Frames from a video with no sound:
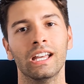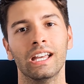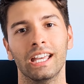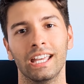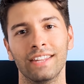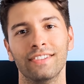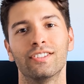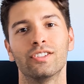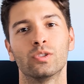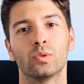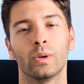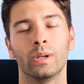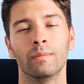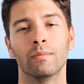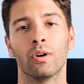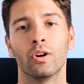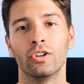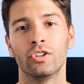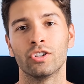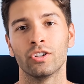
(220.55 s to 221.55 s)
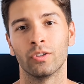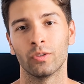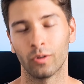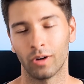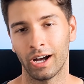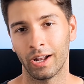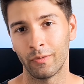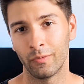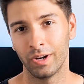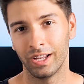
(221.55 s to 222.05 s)
into Twinmotion
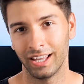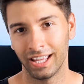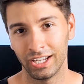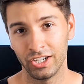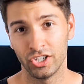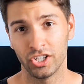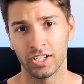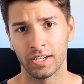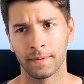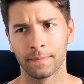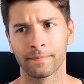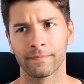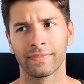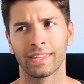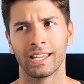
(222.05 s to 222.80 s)
or Unreal Engine.